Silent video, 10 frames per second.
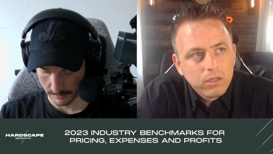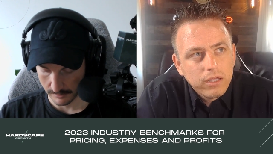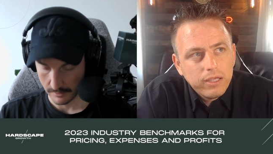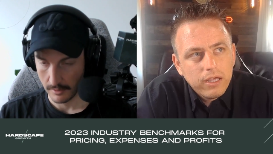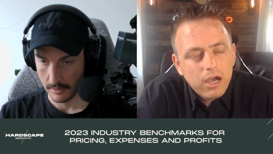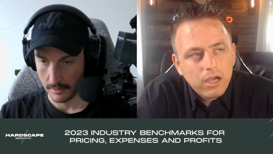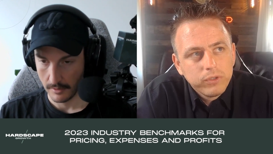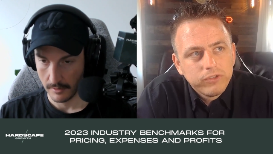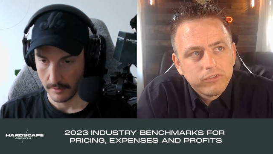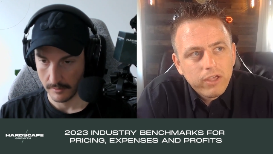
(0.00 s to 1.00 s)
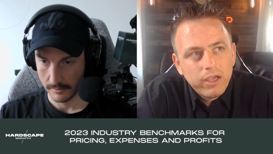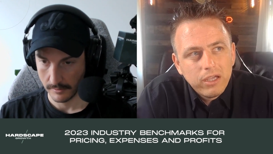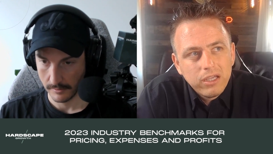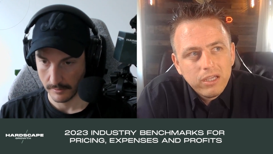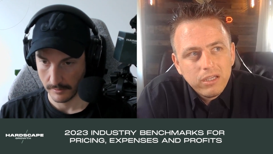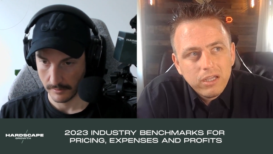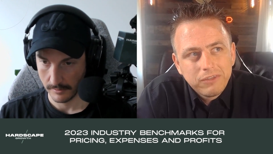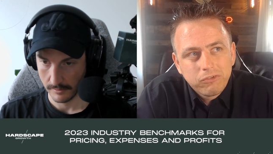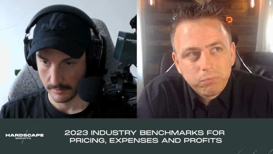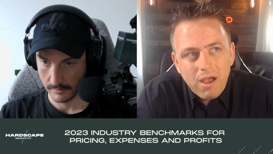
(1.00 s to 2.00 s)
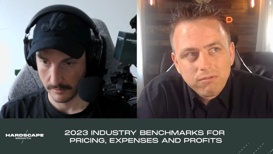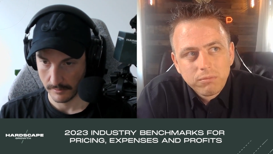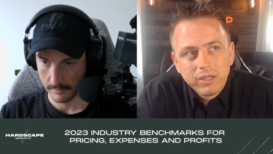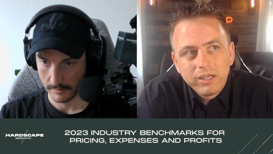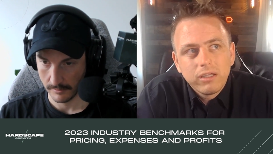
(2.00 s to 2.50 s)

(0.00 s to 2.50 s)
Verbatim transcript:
Speaker 1: i would say it's probably